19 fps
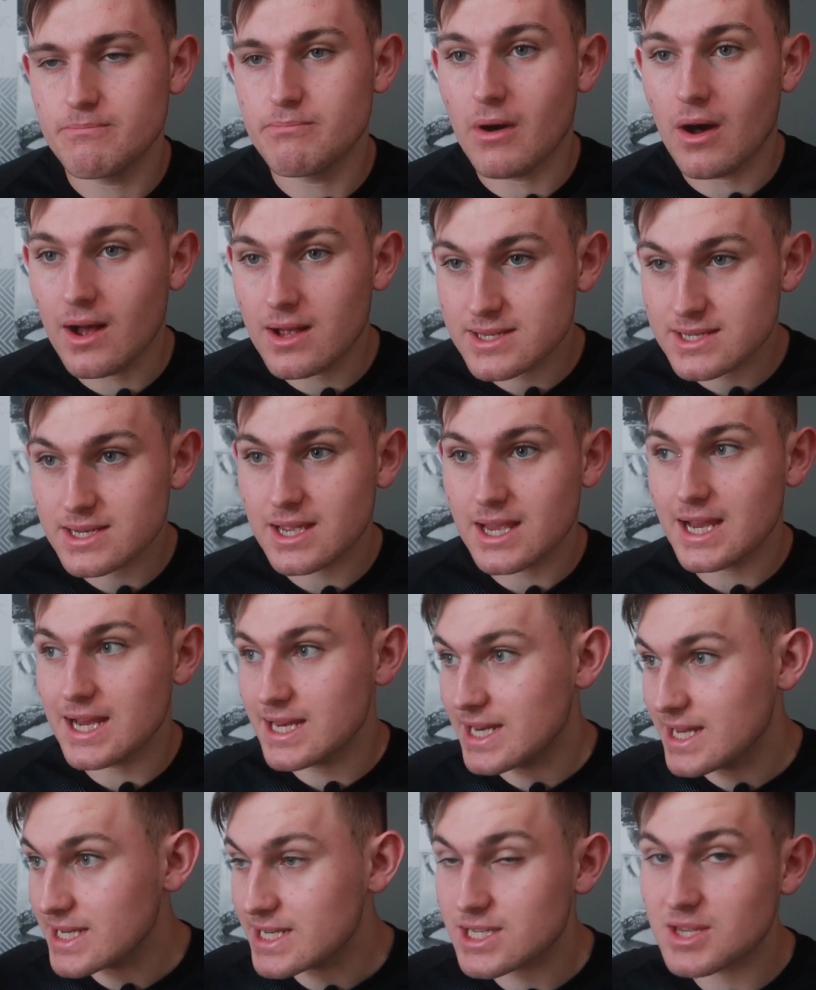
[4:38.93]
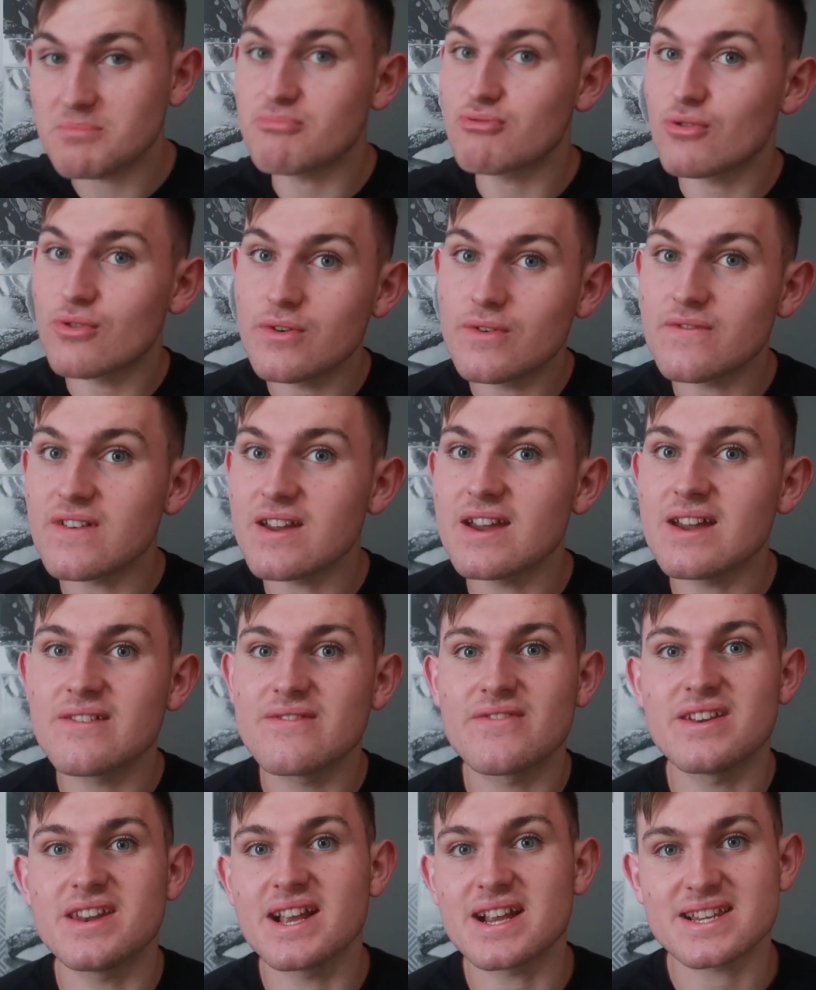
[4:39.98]
But he needs to prove
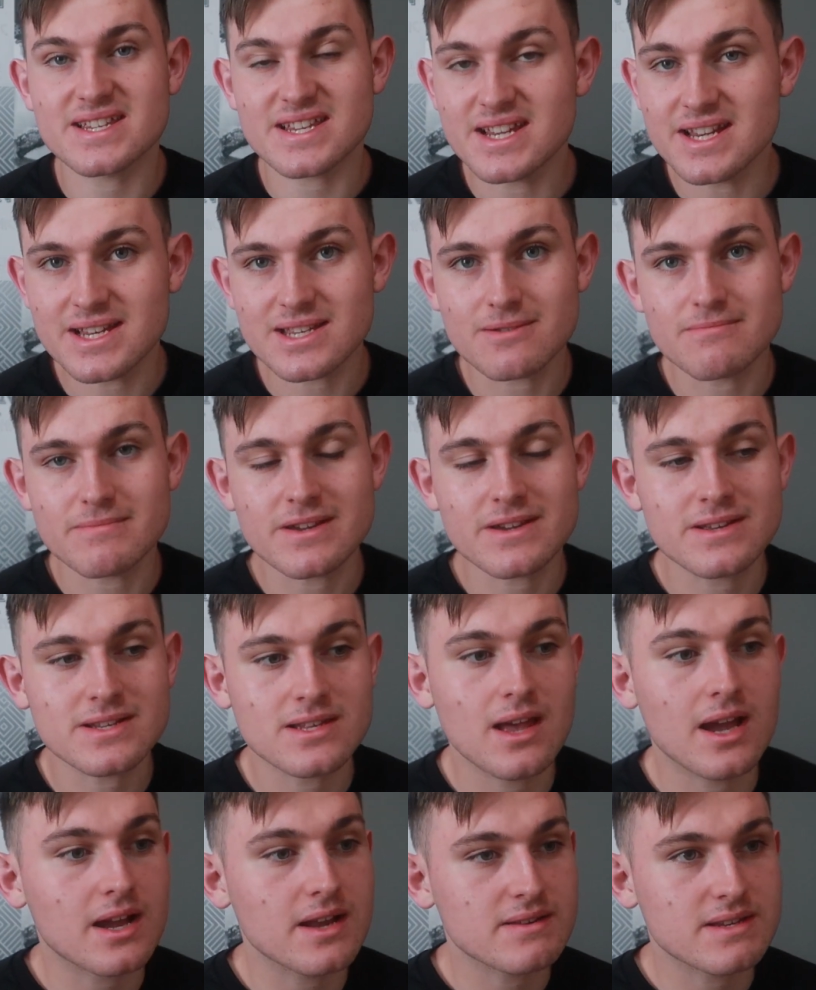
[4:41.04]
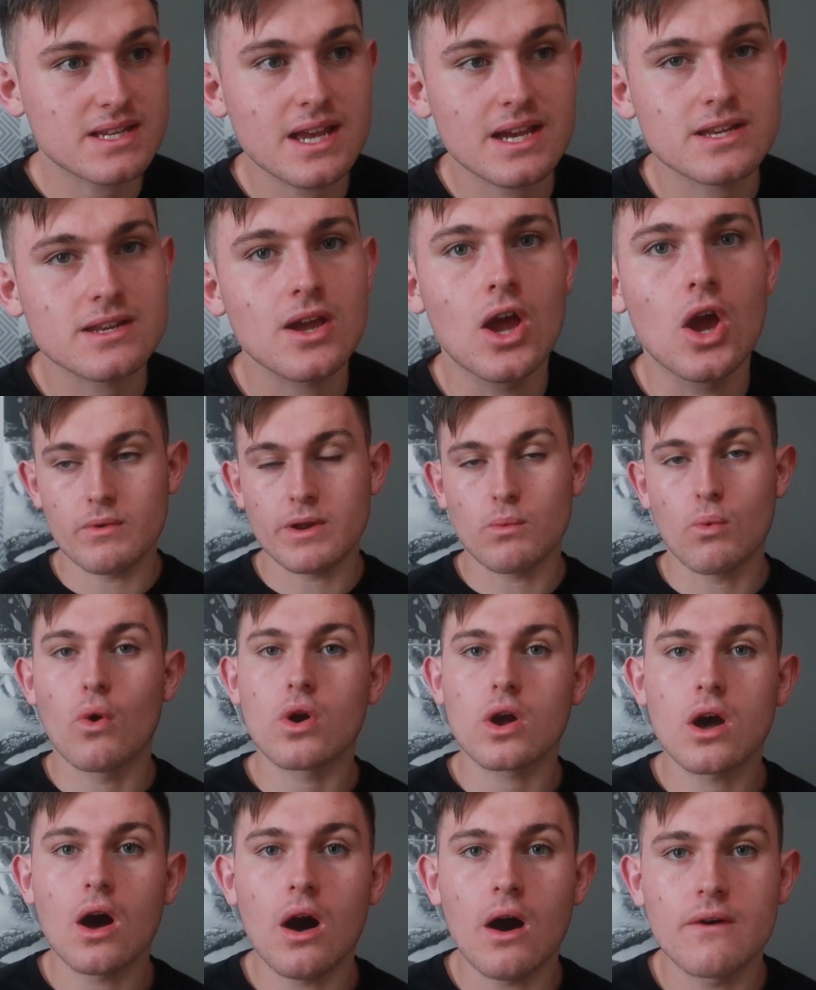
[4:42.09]
it for next season, because like I said, we
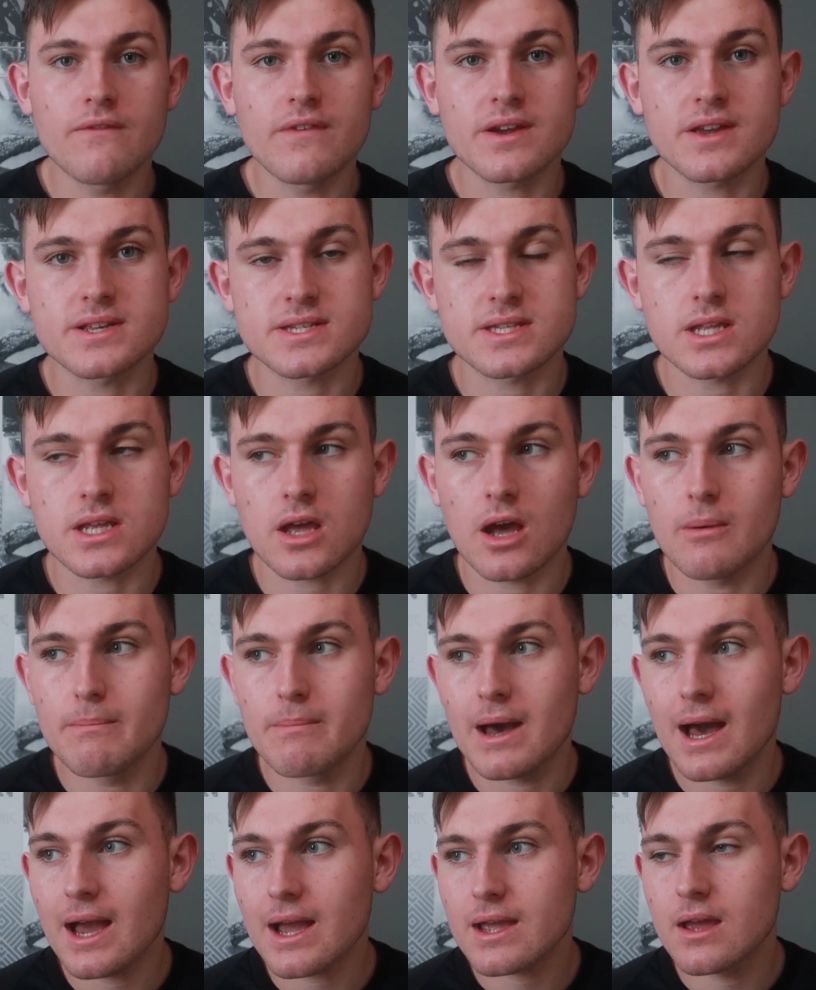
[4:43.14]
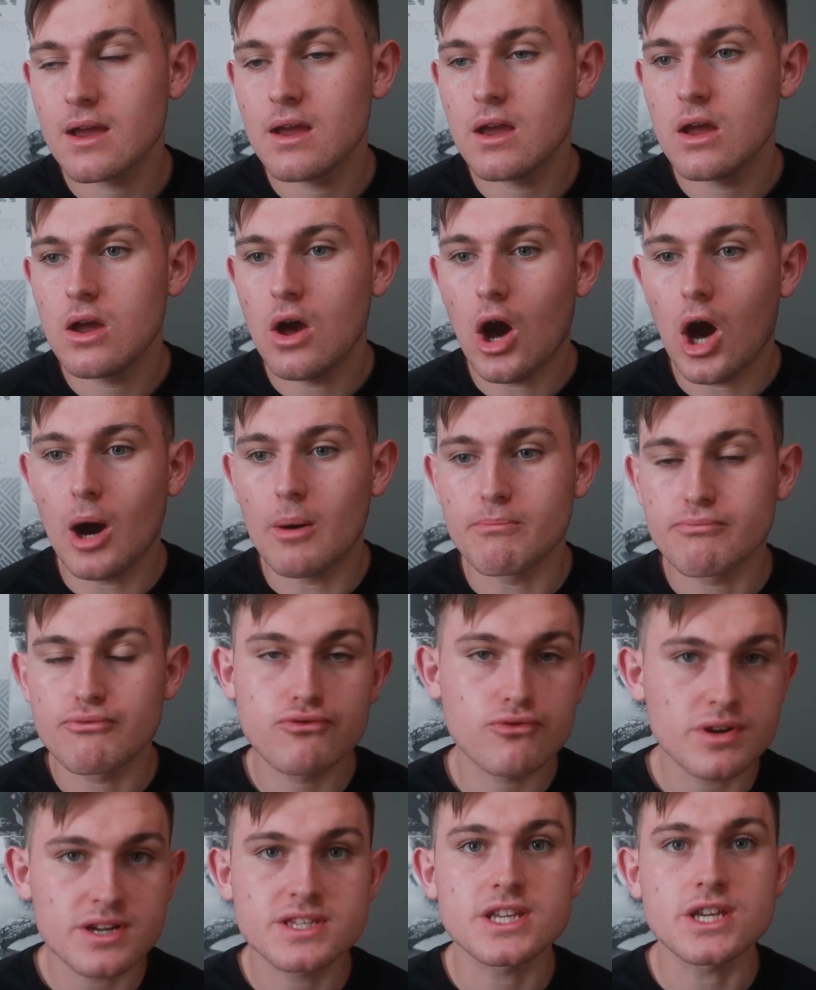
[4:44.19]
want Carter Vickers to come back. I'm
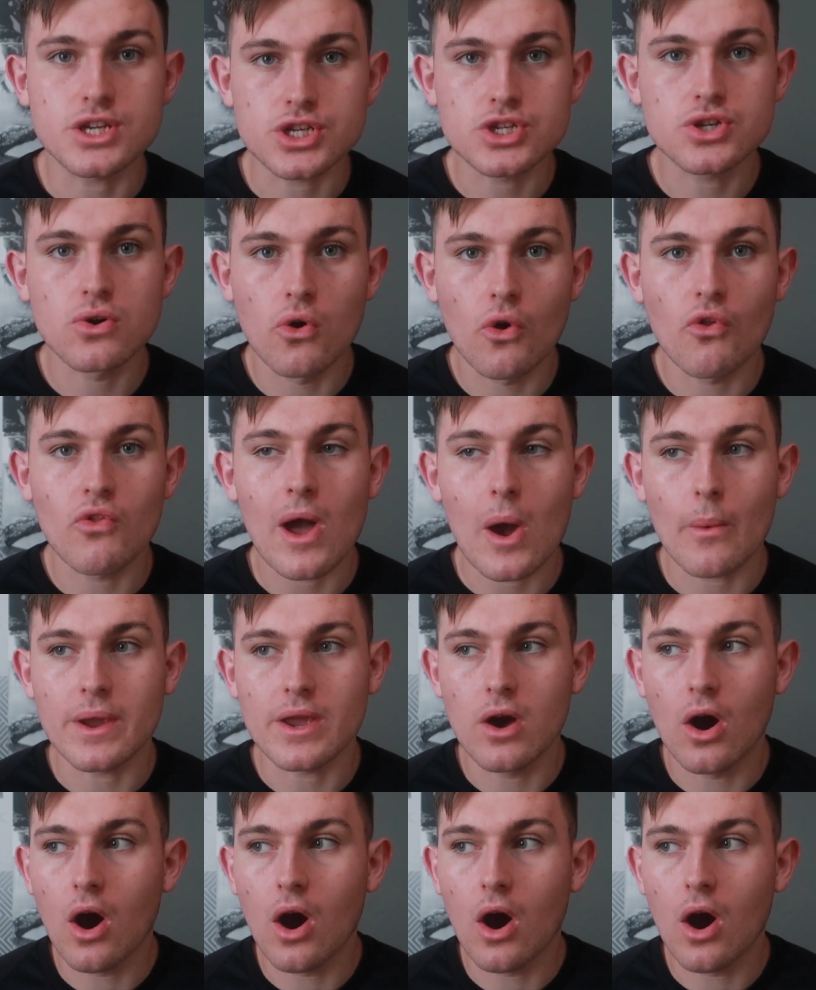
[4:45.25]
pretty sure that we